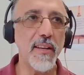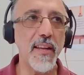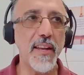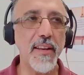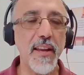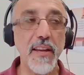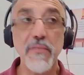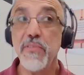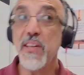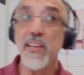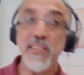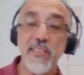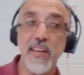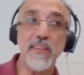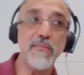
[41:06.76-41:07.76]
And then if they
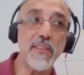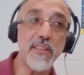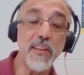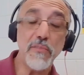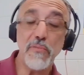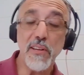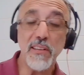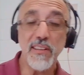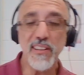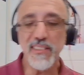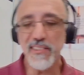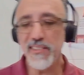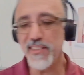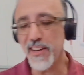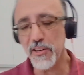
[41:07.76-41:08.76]
save it, they feel
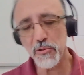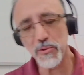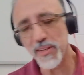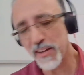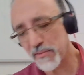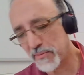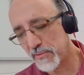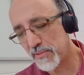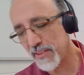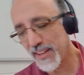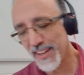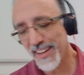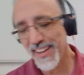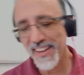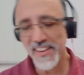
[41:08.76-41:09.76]
guilty. I should have,
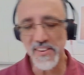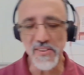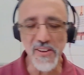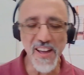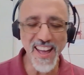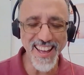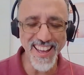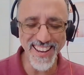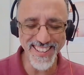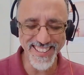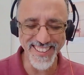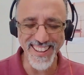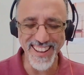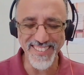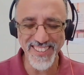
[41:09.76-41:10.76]
I
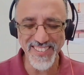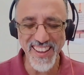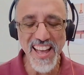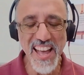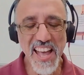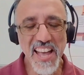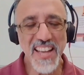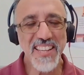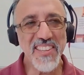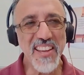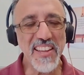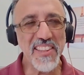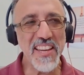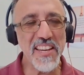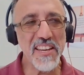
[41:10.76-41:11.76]
should have. So
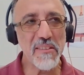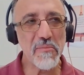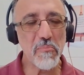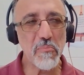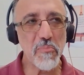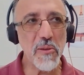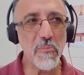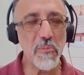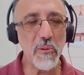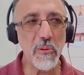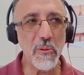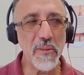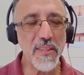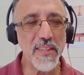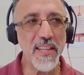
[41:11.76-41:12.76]
I think
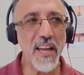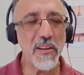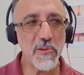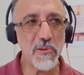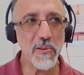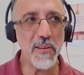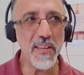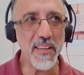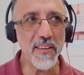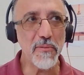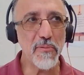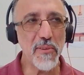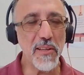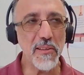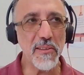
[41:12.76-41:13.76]
people naturally
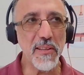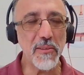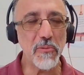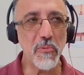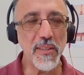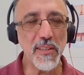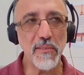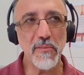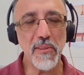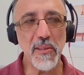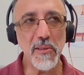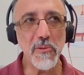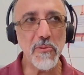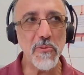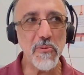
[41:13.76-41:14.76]
feel that whatever
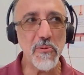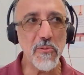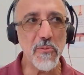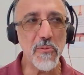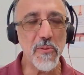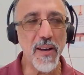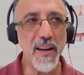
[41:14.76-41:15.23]
they do,